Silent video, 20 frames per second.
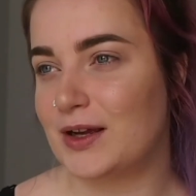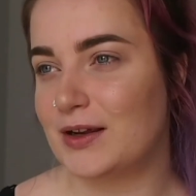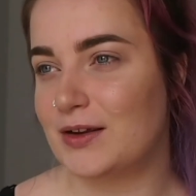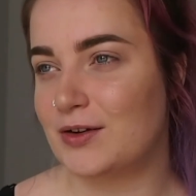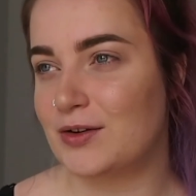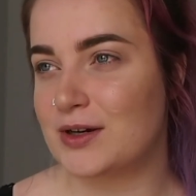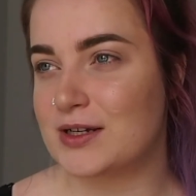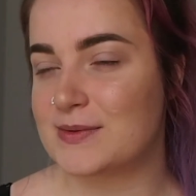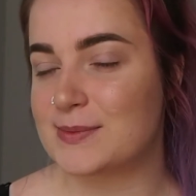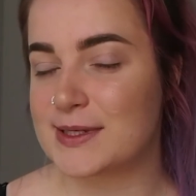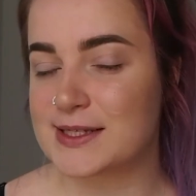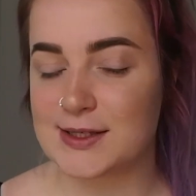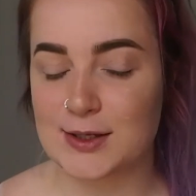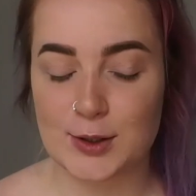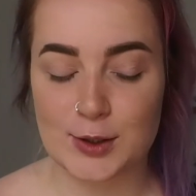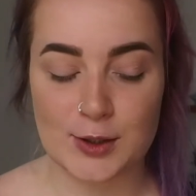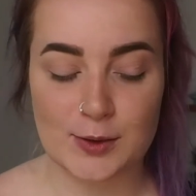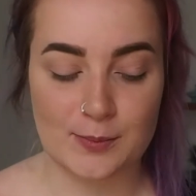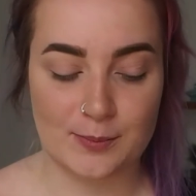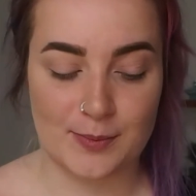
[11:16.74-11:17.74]
Christmas
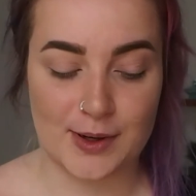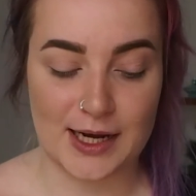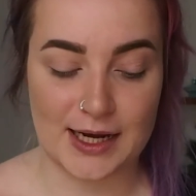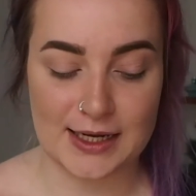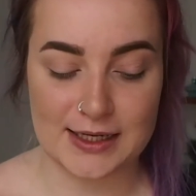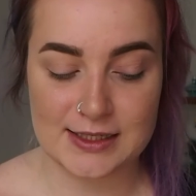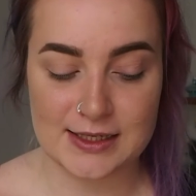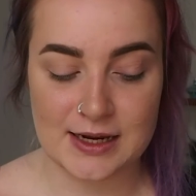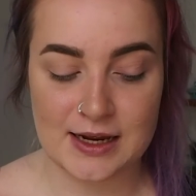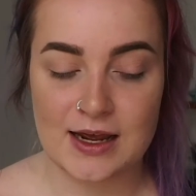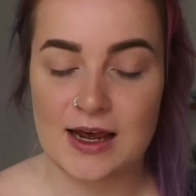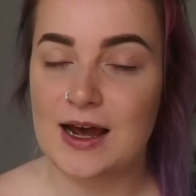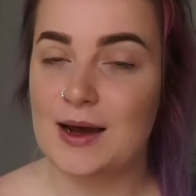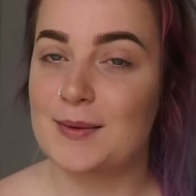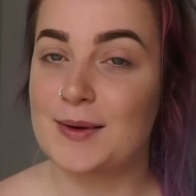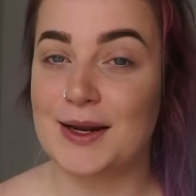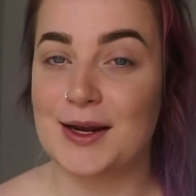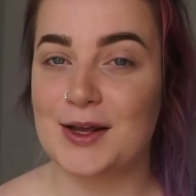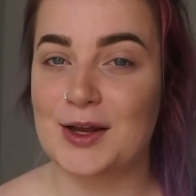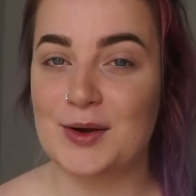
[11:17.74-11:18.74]
look, but
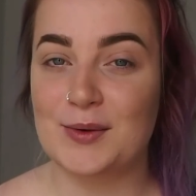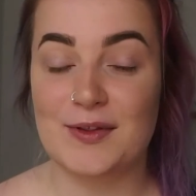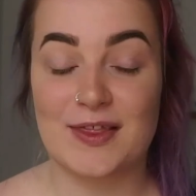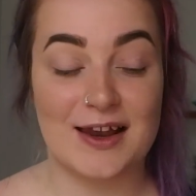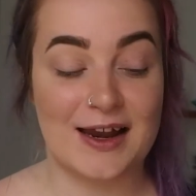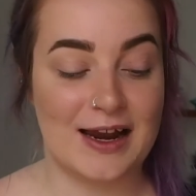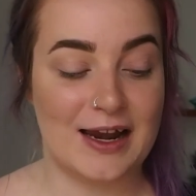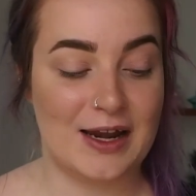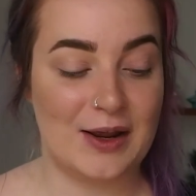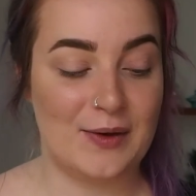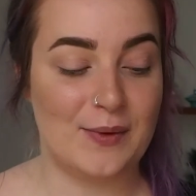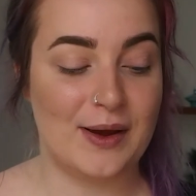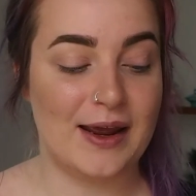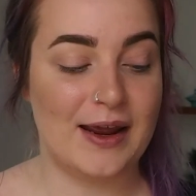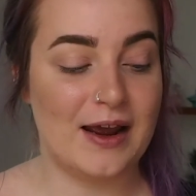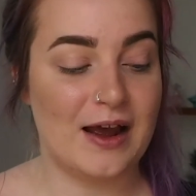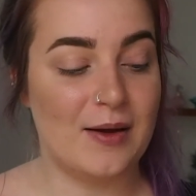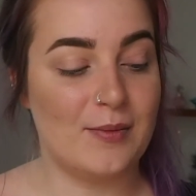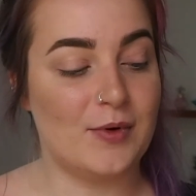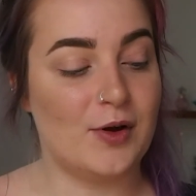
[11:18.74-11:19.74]
I'm gonna go with it
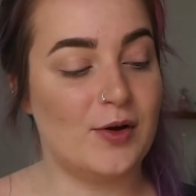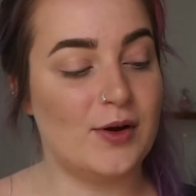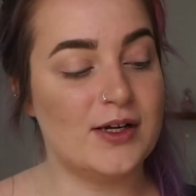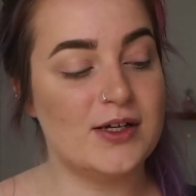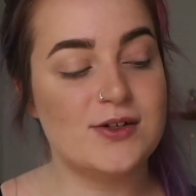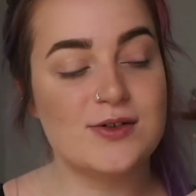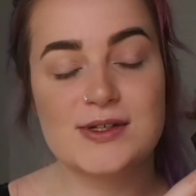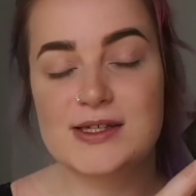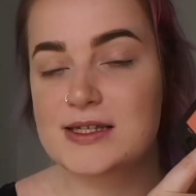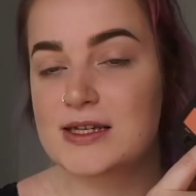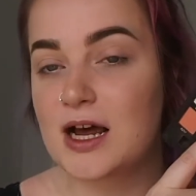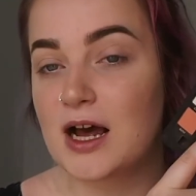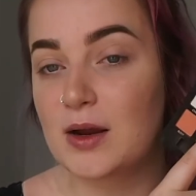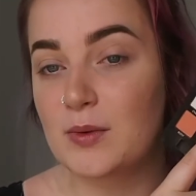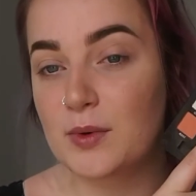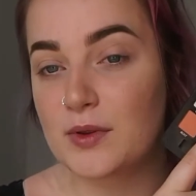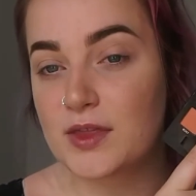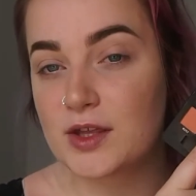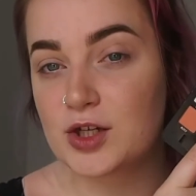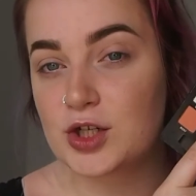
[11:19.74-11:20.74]
anyway. I'm going to start
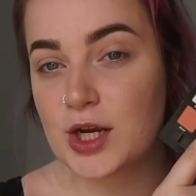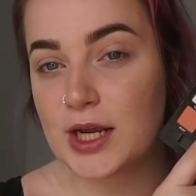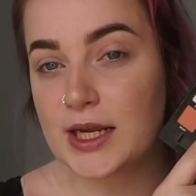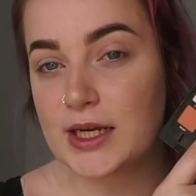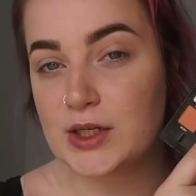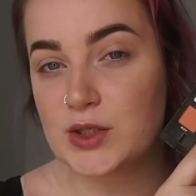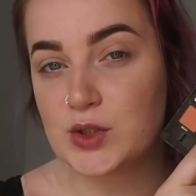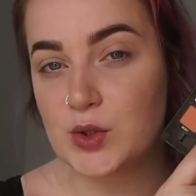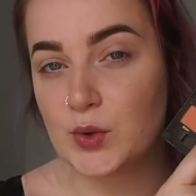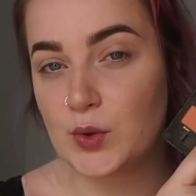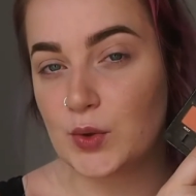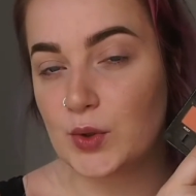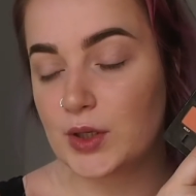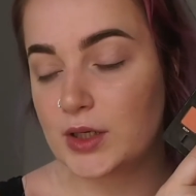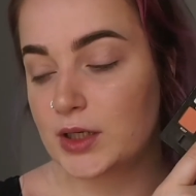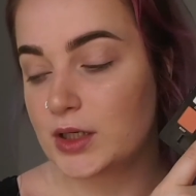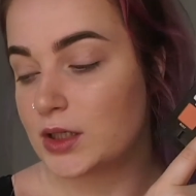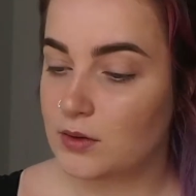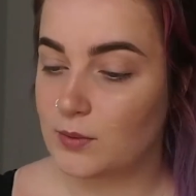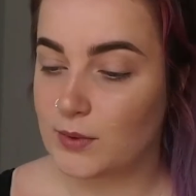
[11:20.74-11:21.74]
with the shade
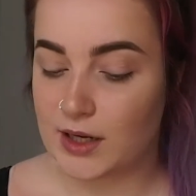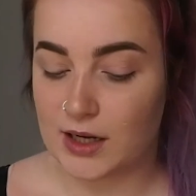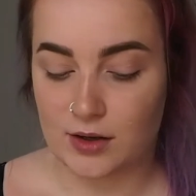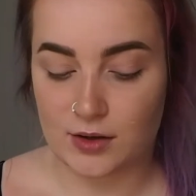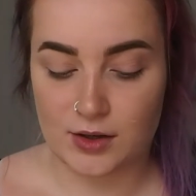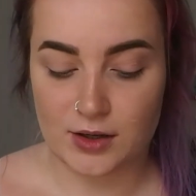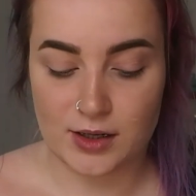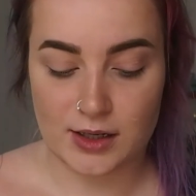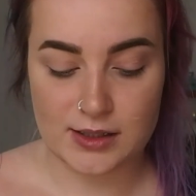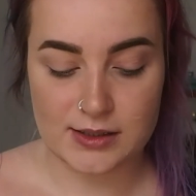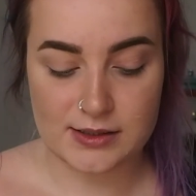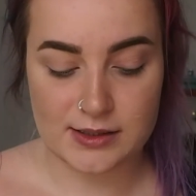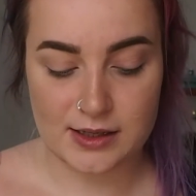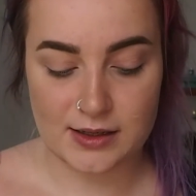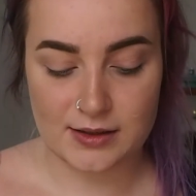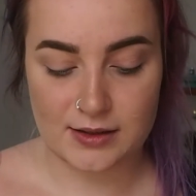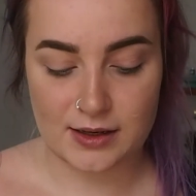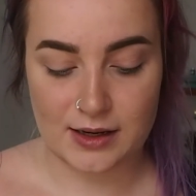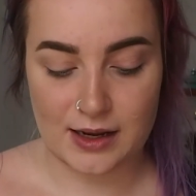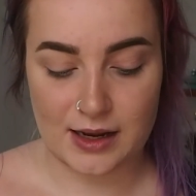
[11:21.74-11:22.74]
Dawn. Wow, could I
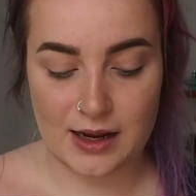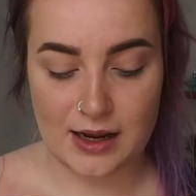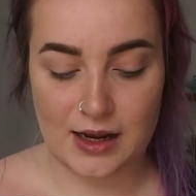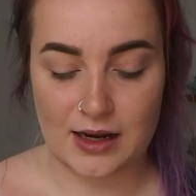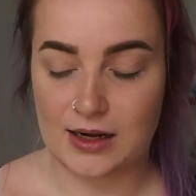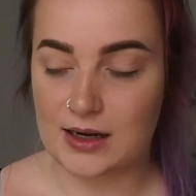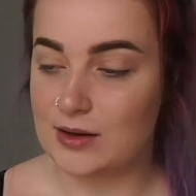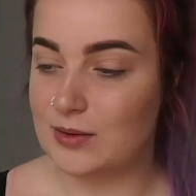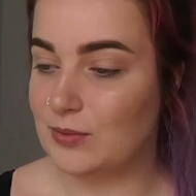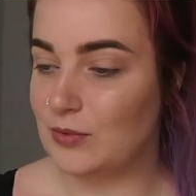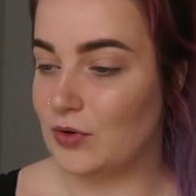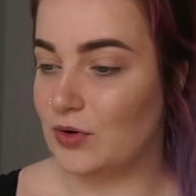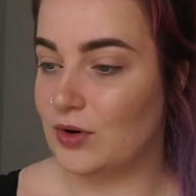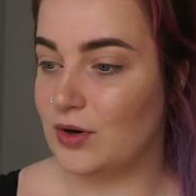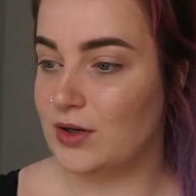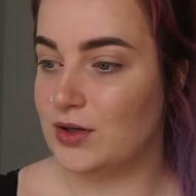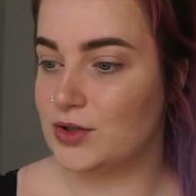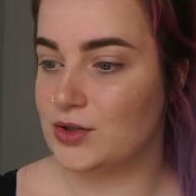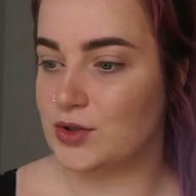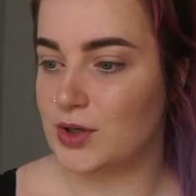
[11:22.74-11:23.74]
sound any more
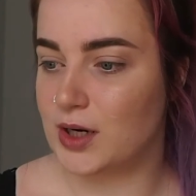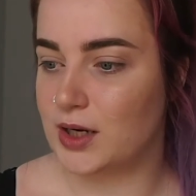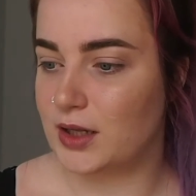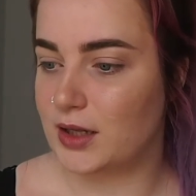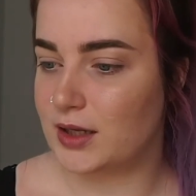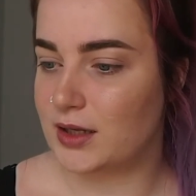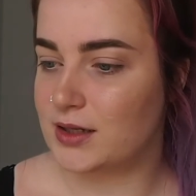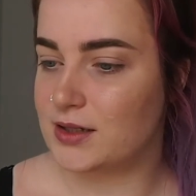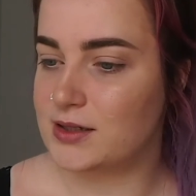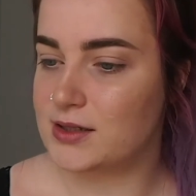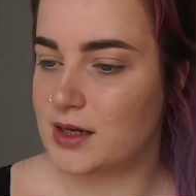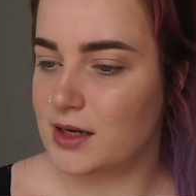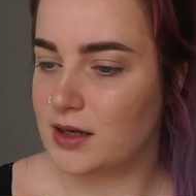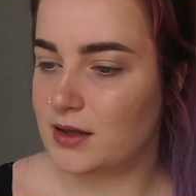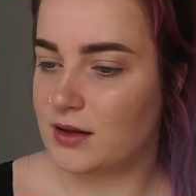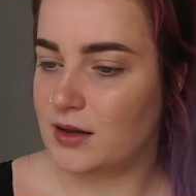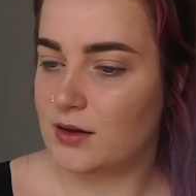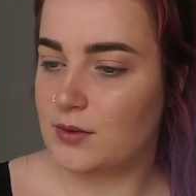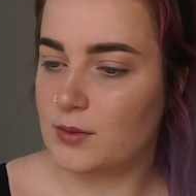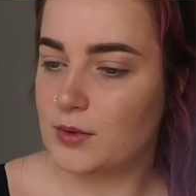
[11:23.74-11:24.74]
Australian saying
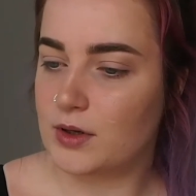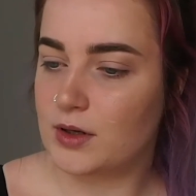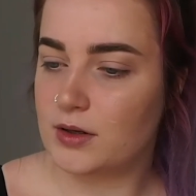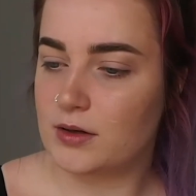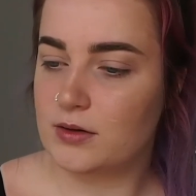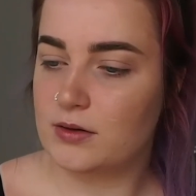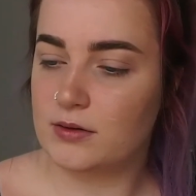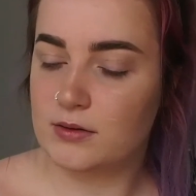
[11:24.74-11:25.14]
that word?